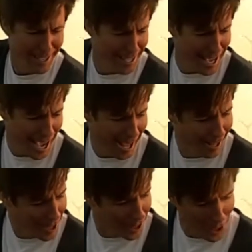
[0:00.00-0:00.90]
Yeah,
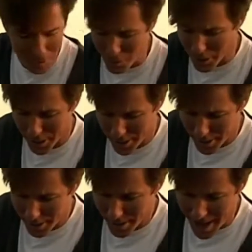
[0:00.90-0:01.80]
good one.
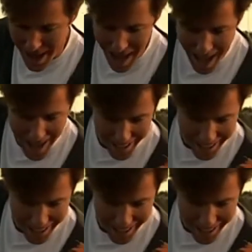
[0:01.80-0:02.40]
Hey!